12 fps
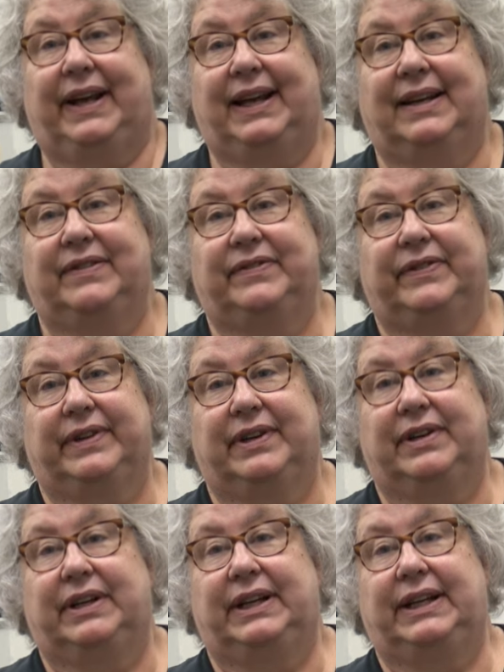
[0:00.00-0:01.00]
and
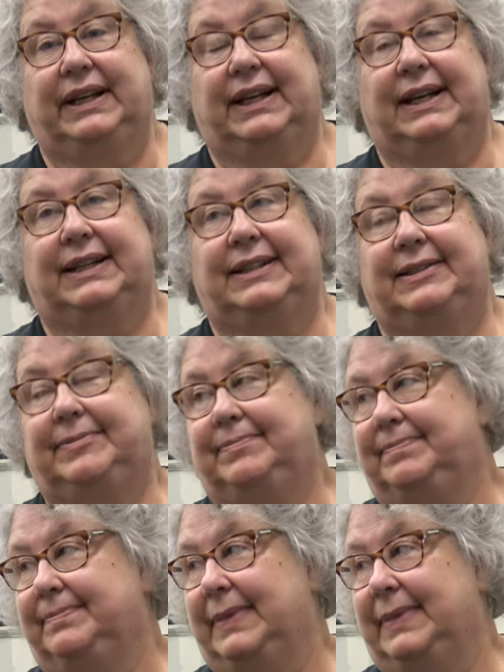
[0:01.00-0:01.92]
very um,